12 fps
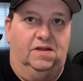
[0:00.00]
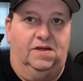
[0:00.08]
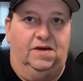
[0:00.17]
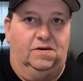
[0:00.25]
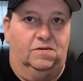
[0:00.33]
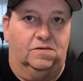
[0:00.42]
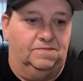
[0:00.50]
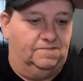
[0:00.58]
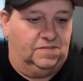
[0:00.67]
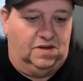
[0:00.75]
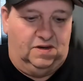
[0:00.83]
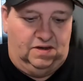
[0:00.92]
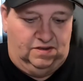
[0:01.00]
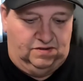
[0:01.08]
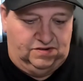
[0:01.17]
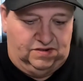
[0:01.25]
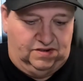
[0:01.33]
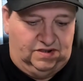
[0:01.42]
legal.
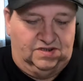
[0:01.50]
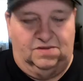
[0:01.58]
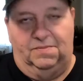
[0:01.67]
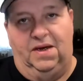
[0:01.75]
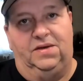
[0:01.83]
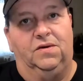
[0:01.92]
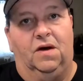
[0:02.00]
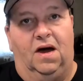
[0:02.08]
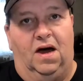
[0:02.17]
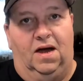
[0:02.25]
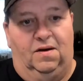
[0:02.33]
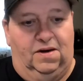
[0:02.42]
It doesn't make you high